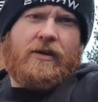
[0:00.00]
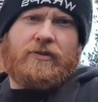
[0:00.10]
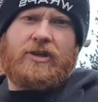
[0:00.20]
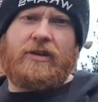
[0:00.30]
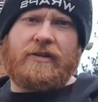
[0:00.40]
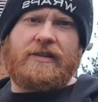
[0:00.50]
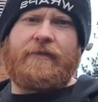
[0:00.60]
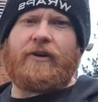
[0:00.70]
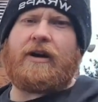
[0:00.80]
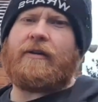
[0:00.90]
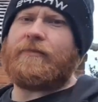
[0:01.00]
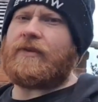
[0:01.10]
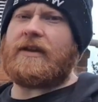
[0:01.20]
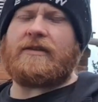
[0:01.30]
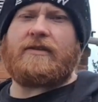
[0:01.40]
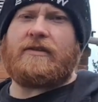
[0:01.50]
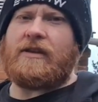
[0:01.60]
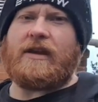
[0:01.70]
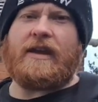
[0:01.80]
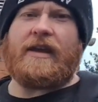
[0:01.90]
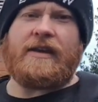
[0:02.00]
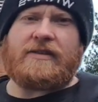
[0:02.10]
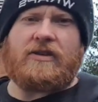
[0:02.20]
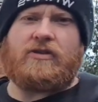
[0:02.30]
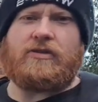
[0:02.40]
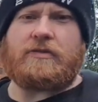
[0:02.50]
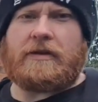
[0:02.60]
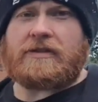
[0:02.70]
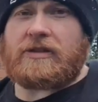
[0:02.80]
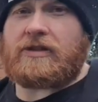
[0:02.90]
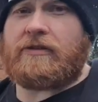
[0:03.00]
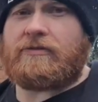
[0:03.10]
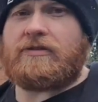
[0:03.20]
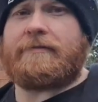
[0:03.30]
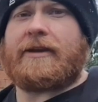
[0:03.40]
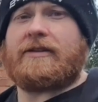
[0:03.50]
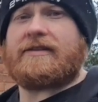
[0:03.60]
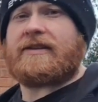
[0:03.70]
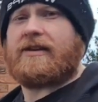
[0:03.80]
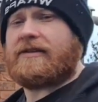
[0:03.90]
alternative arm. It is a good one to do, to be honest